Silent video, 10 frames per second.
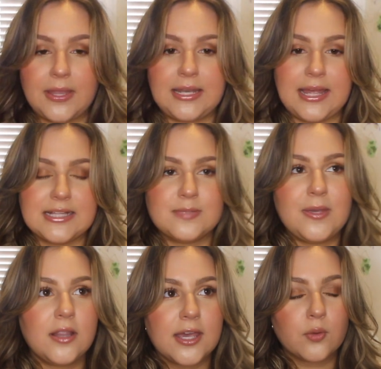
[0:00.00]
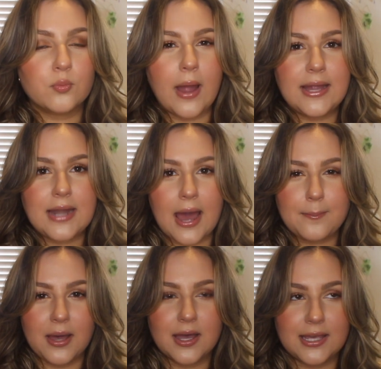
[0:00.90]
It hits me like right at
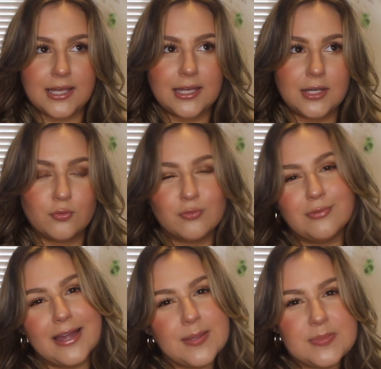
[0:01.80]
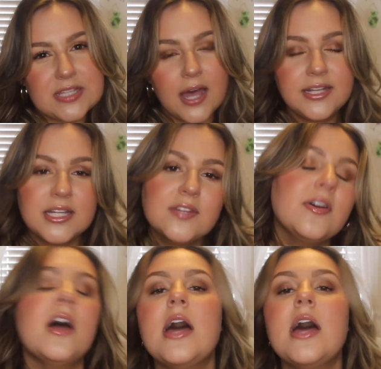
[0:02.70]
my ribs kind of,